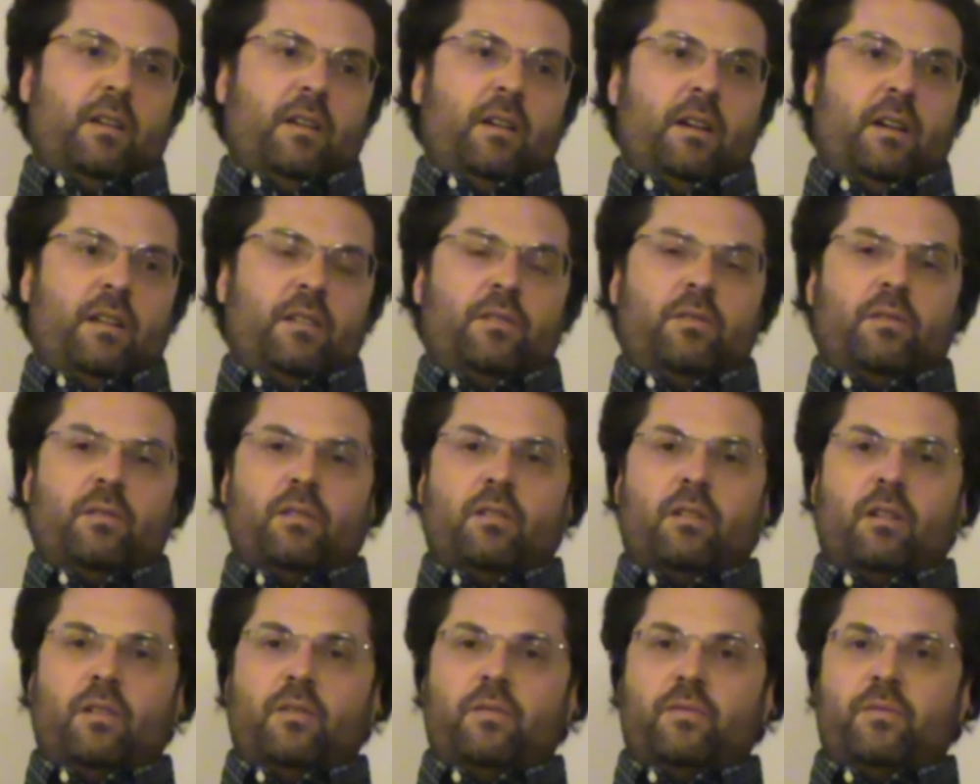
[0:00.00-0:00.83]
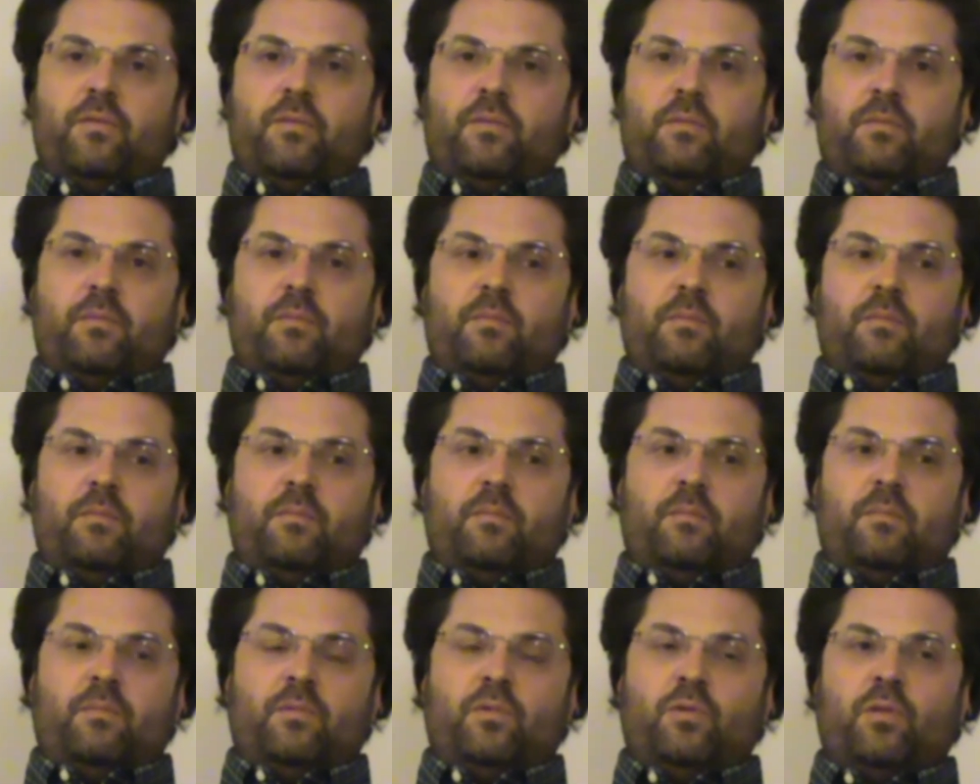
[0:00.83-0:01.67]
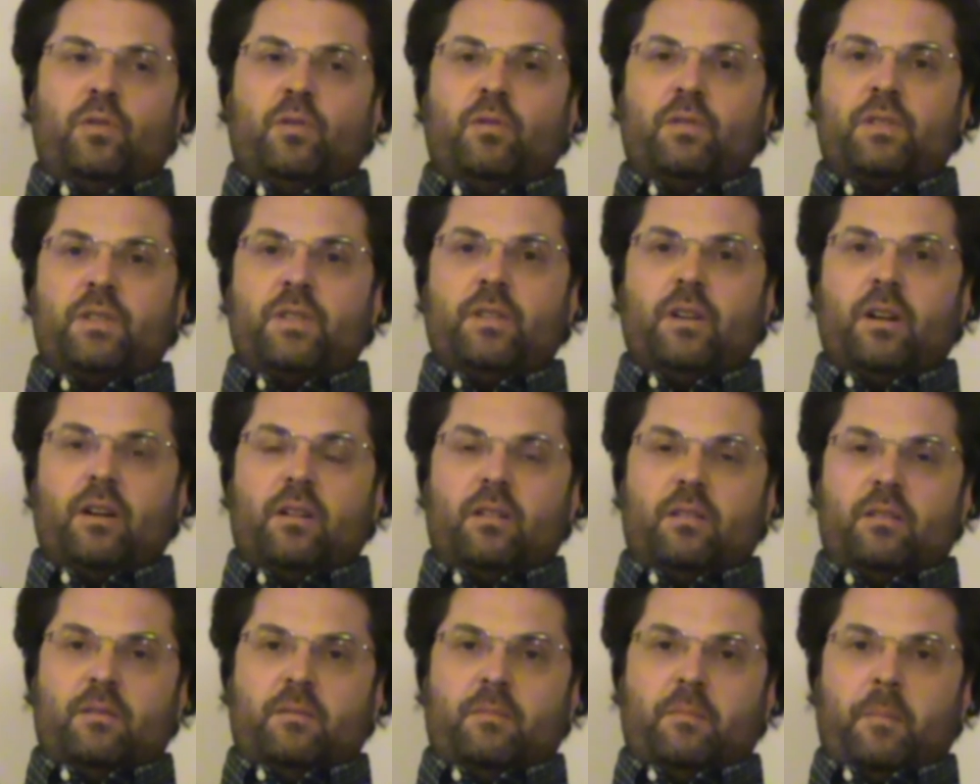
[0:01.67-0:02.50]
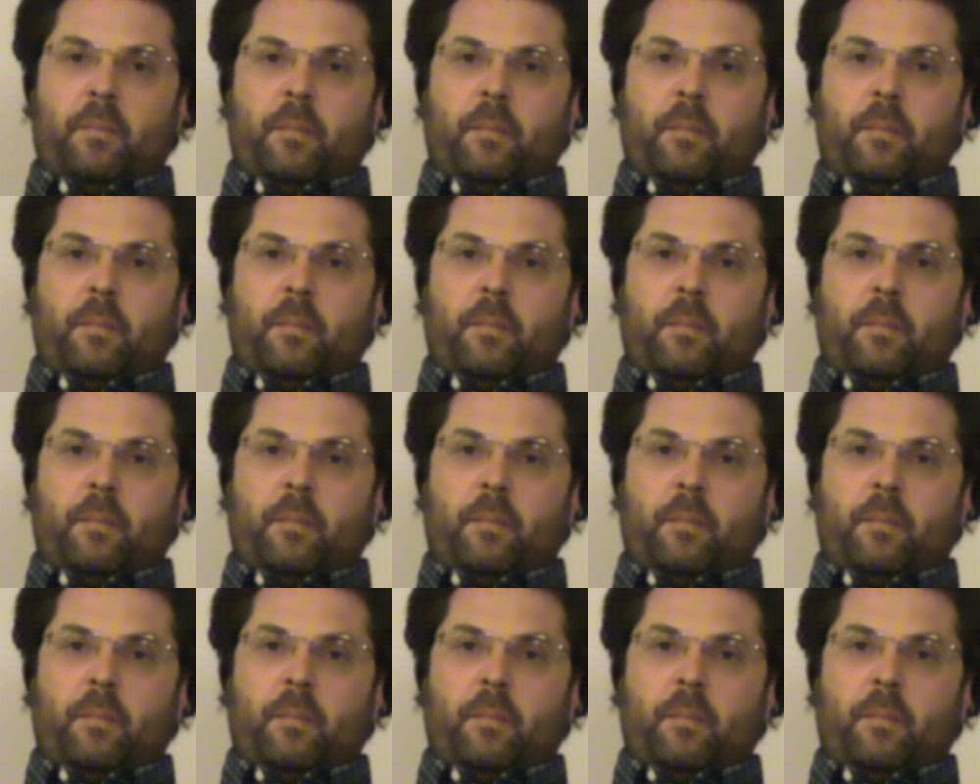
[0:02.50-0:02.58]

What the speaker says: and you're off to a good start.